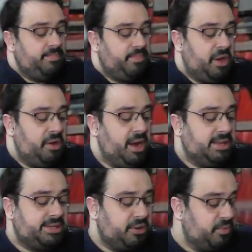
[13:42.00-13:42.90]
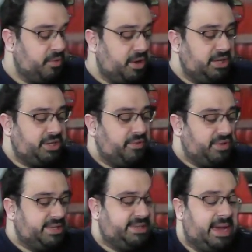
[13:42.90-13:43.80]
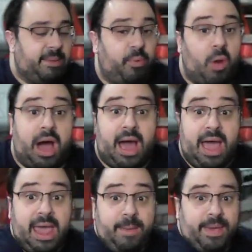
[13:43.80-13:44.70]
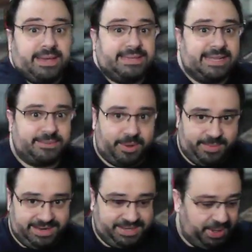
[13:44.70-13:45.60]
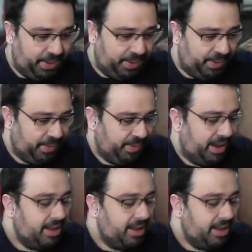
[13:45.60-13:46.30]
Alright, so we're going to shuffle this up. Why? Because that's what we do.